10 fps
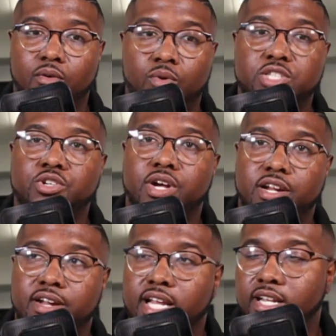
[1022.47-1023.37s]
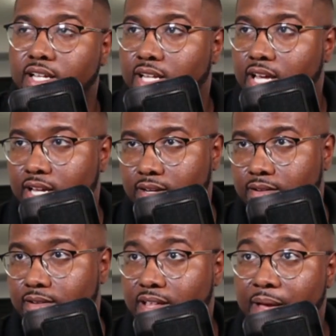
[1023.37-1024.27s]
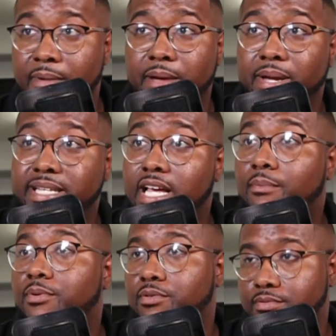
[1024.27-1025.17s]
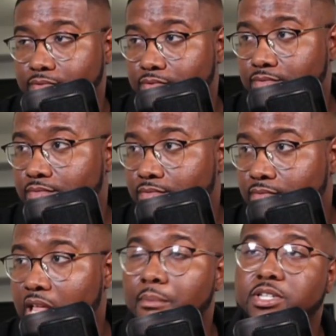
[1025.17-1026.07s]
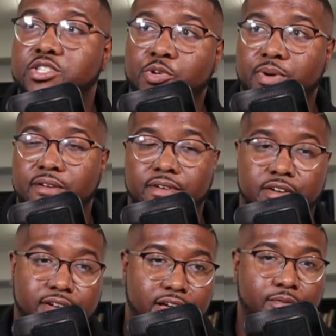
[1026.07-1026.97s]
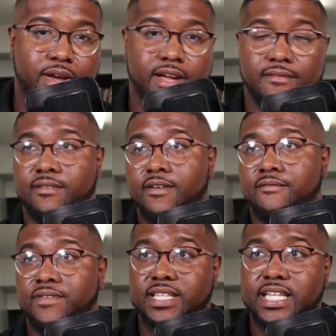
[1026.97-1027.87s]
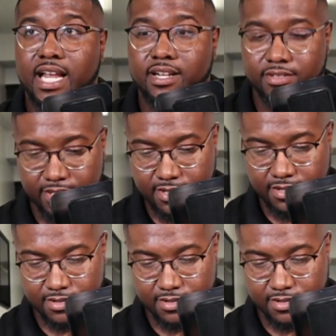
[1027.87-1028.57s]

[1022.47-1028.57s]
what's your internet looking like? It may be double. How much are you paying for internet, Ray? $50?